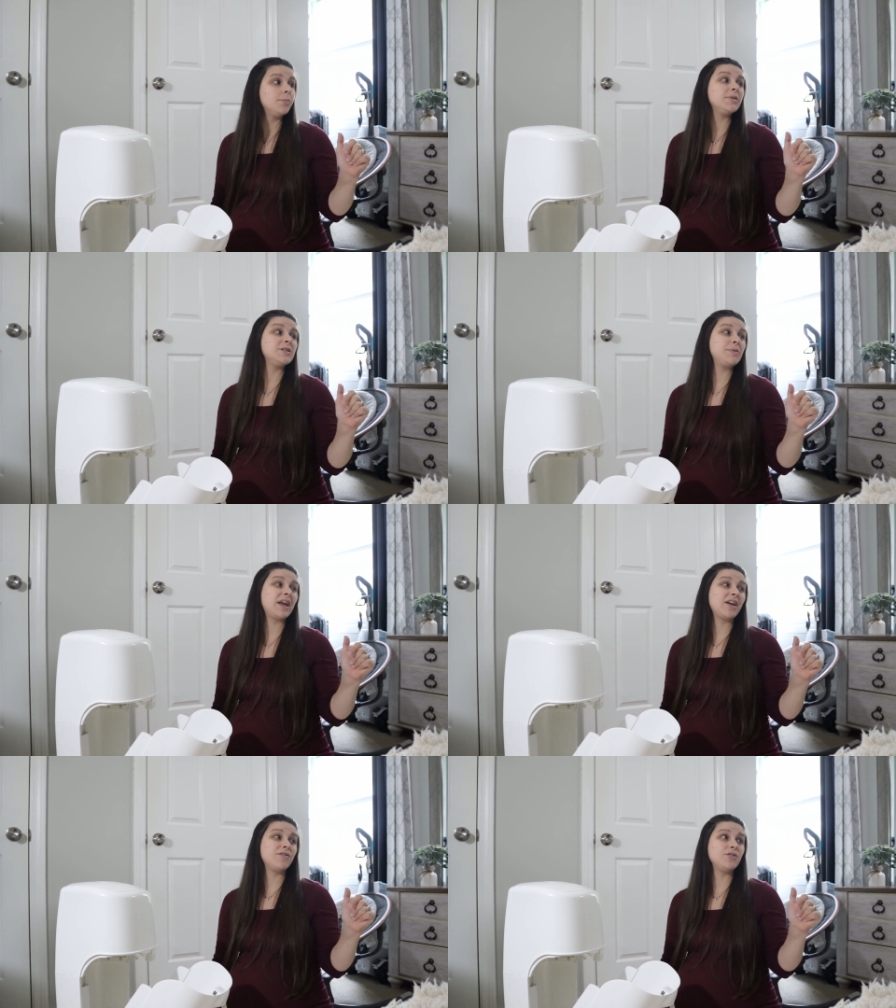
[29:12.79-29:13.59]
Please be
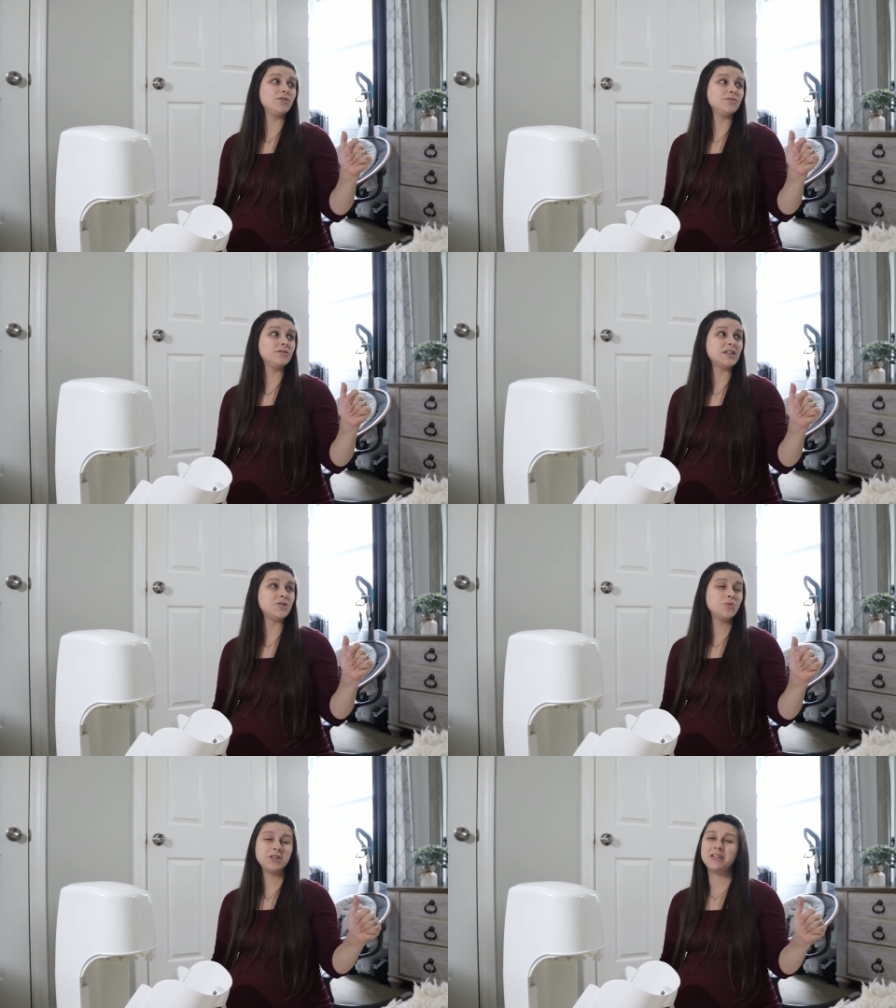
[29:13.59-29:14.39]
careful.
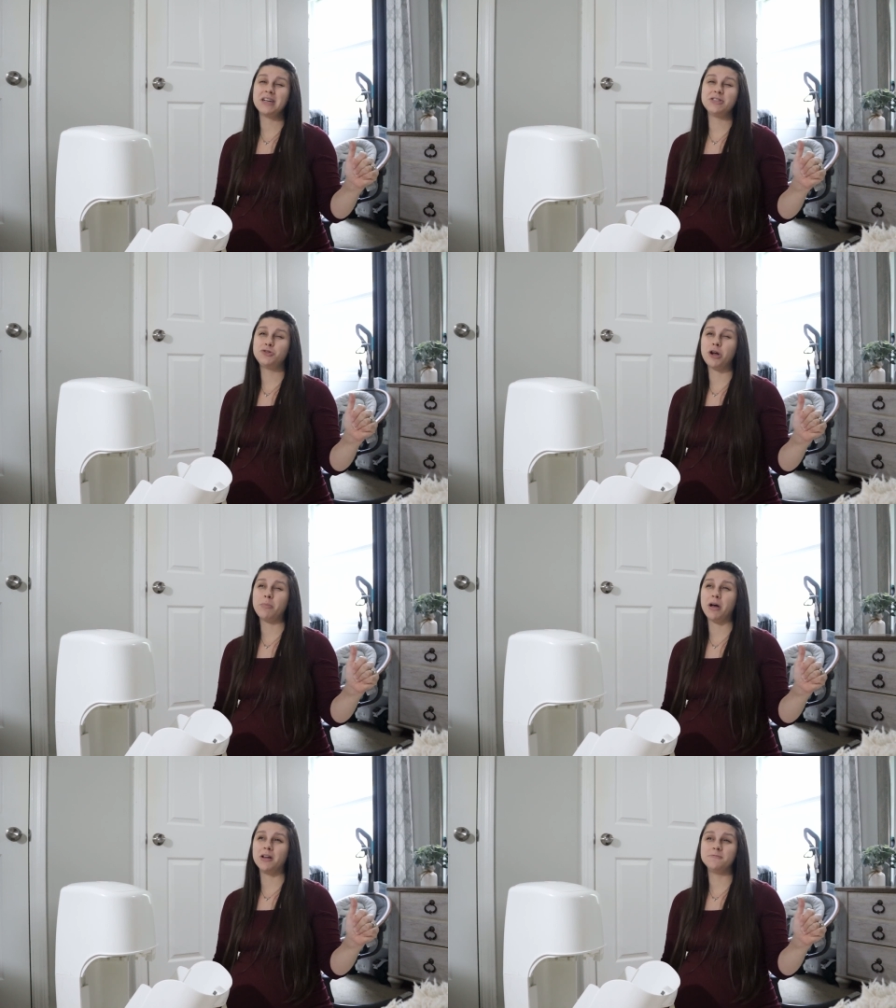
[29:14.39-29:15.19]
That's a really nice
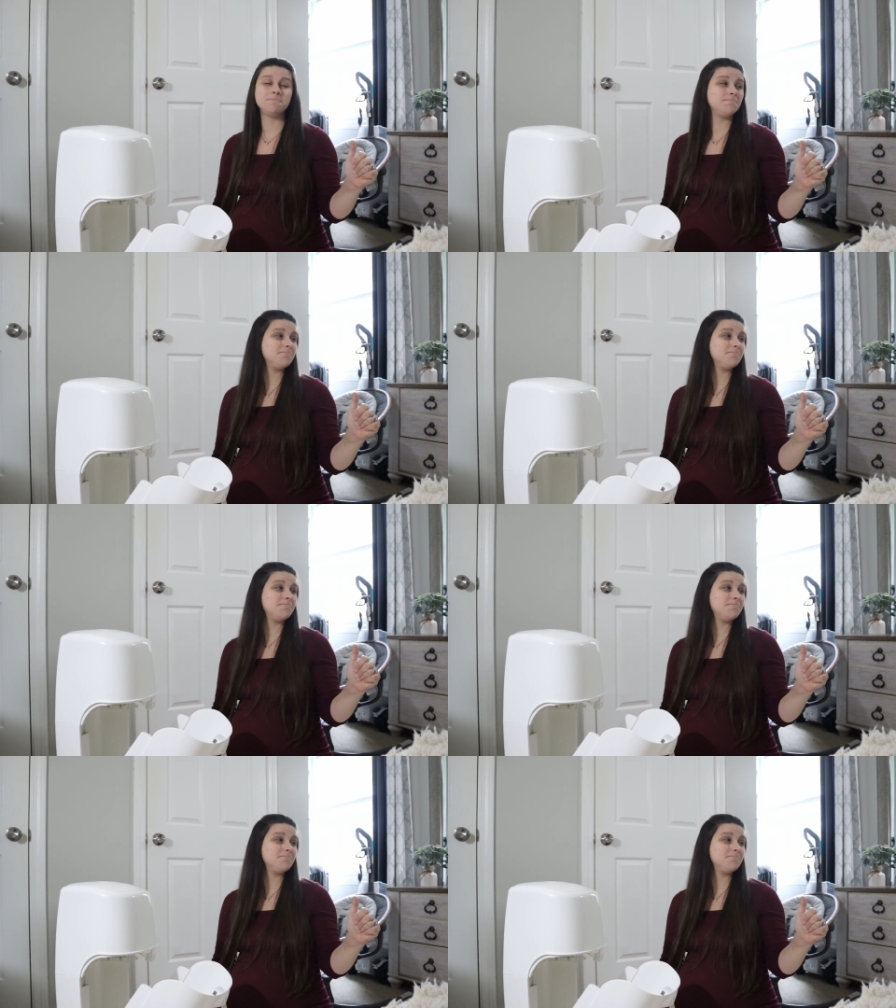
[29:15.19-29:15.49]
tripod.